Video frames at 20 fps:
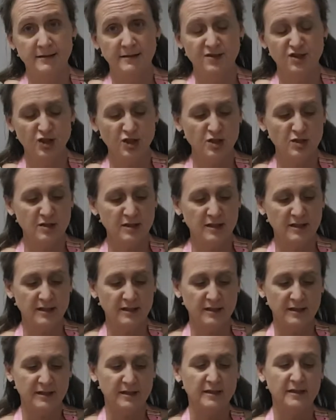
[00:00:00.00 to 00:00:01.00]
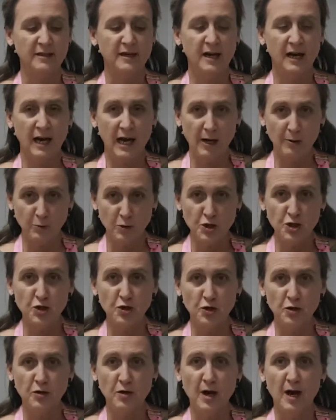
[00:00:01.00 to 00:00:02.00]
Just I will show
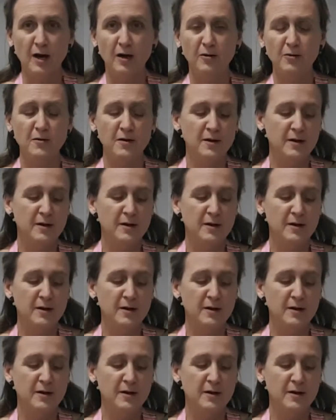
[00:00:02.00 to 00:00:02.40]
you now